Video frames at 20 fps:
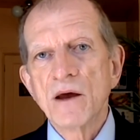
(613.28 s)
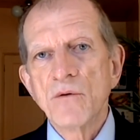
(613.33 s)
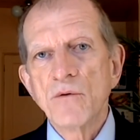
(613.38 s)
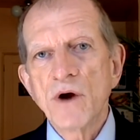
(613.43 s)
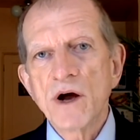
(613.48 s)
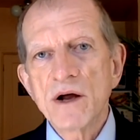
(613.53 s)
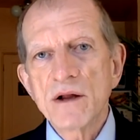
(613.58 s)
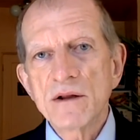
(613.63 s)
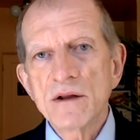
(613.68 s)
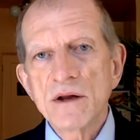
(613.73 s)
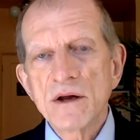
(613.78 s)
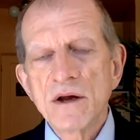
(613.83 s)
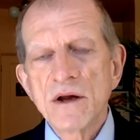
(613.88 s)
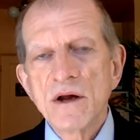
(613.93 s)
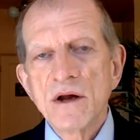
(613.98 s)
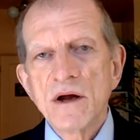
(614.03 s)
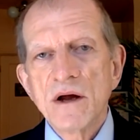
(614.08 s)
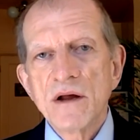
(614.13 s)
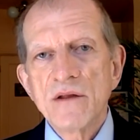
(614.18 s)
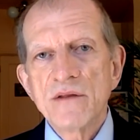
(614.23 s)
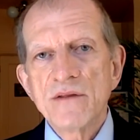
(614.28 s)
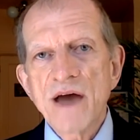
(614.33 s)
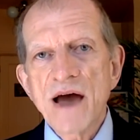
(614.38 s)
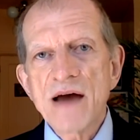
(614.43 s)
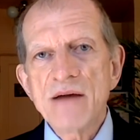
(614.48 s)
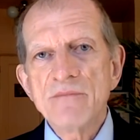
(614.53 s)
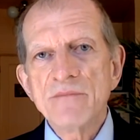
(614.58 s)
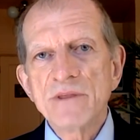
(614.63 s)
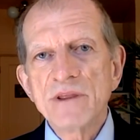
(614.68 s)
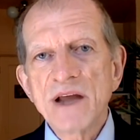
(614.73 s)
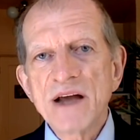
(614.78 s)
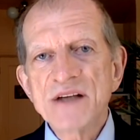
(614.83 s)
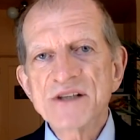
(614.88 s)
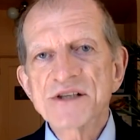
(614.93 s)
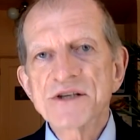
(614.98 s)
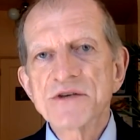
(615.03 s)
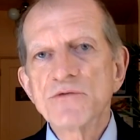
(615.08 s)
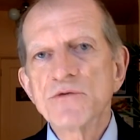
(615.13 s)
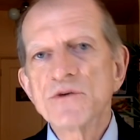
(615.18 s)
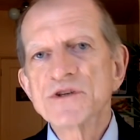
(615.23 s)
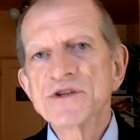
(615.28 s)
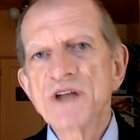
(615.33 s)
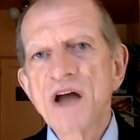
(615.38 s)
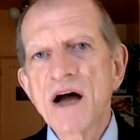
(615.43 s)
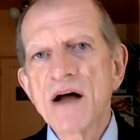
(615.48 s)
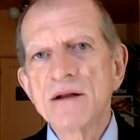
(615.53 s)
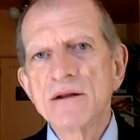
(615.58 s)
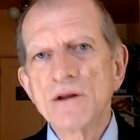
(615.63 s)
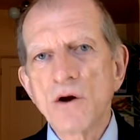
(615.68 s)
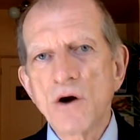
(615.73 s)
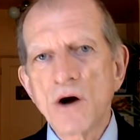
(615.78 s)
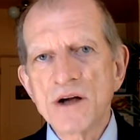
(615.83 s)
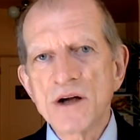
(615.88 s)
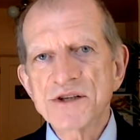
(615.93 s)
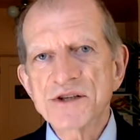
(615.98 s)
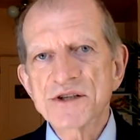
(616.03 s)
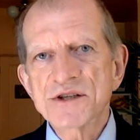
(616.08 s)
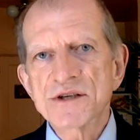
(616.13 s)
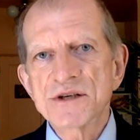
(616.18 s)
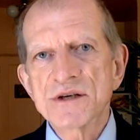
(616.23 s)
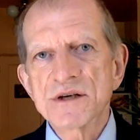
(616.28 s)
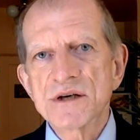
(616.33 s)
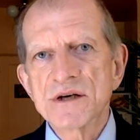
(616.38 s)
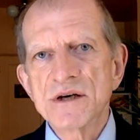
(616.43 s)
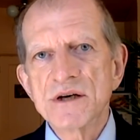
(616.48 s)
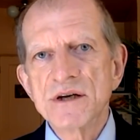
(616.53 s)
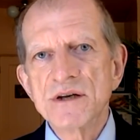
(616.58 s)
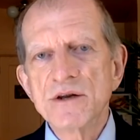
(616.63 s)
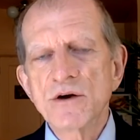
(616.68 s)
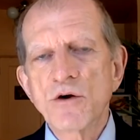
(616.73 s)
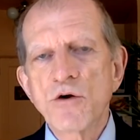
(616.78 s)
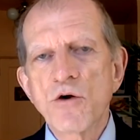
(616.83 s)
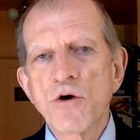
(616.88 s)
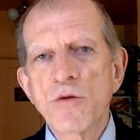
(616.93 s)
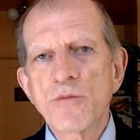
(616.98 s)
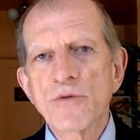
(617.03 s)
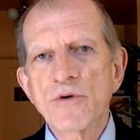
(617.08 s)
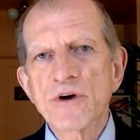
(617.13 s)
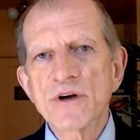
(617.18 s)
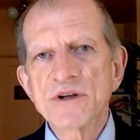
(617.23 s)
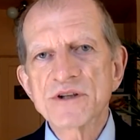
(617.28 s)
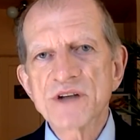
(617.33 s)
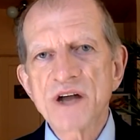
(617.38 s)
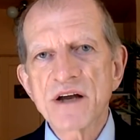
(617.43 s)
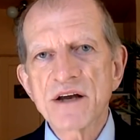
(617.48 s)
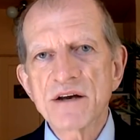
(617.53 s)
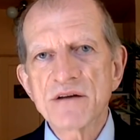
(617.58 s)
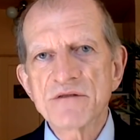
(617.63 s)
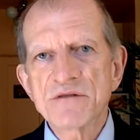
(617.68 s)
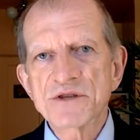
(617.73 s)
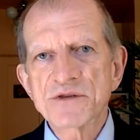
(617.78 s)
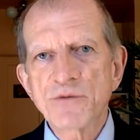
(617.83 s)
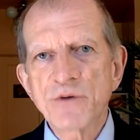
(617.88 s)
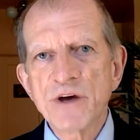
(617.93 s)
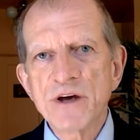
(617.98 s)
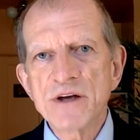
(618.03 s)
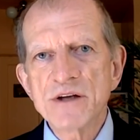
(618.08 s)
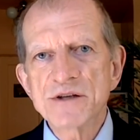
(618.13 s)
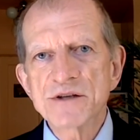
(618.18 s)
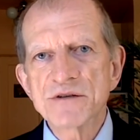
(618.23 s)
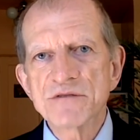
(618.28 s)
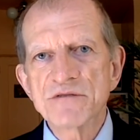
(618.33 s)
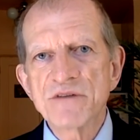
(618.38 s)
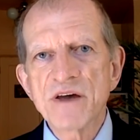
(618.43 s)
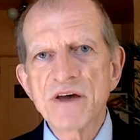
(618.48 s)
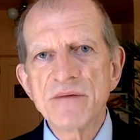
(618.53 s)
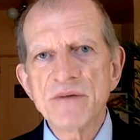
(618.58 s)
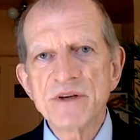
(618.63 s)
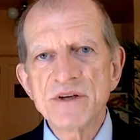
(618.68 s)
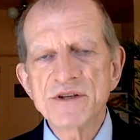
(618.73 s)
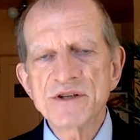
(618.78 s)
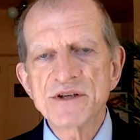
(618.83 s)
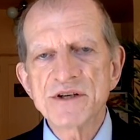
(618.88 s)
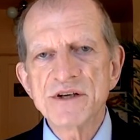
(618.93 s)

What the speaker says: Well, that lesson was not lost in the corporate executive suites of ABC,